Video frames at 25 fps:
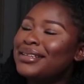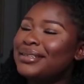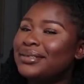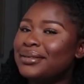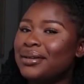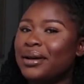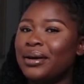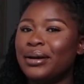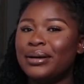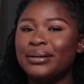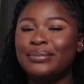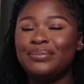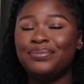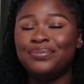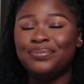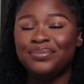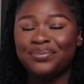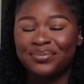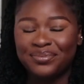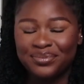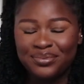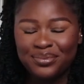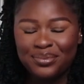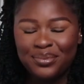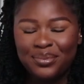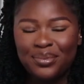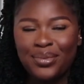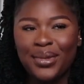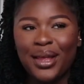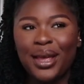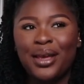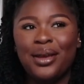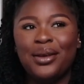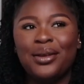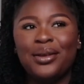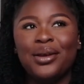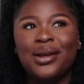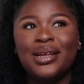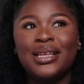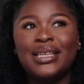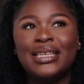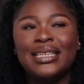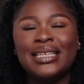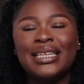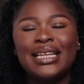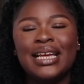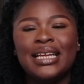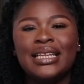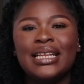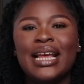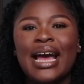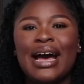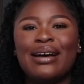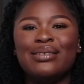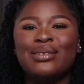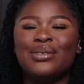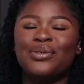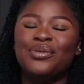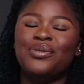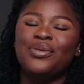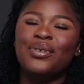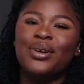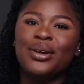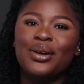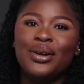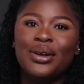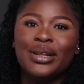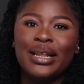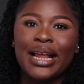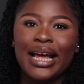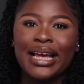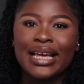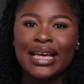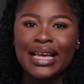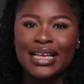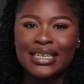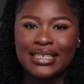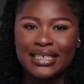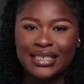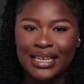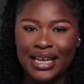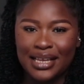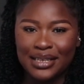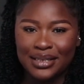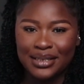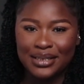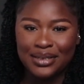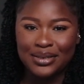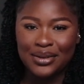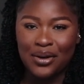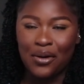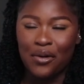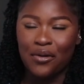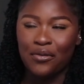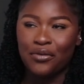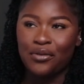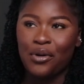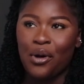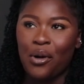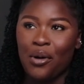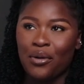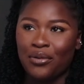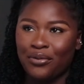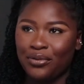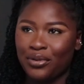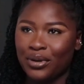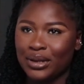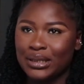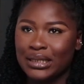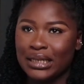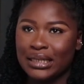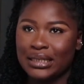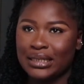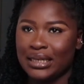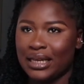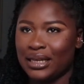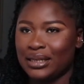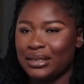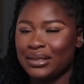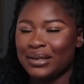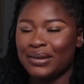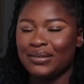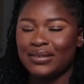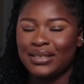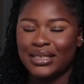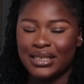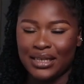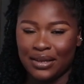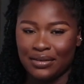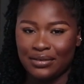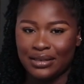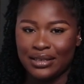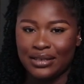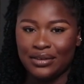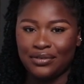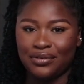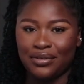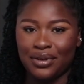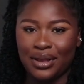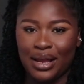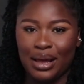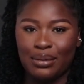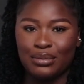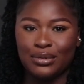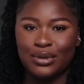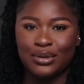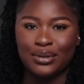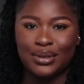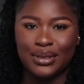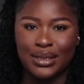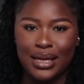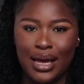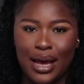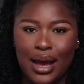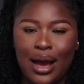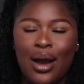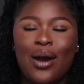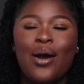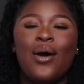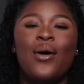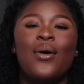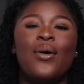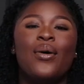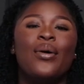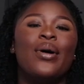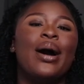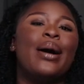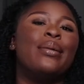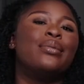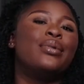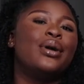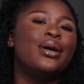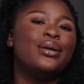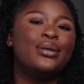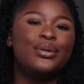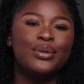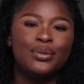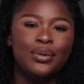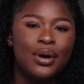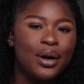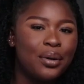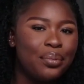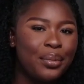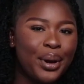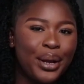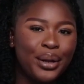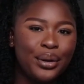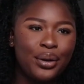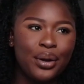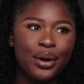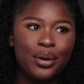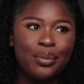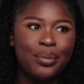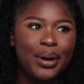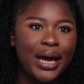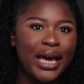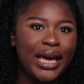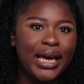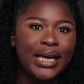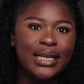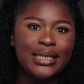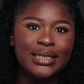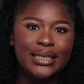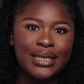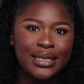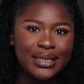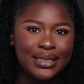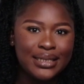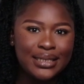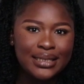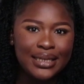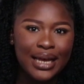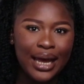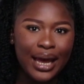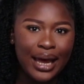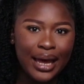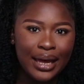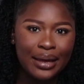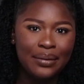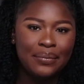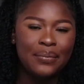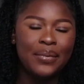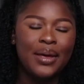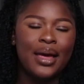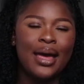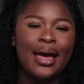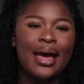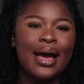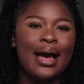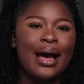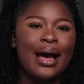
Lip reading: So, you know, they have to feel like a sense of comfort, a sense of safety for them to say, oh, I'm going to walk my dog by this time.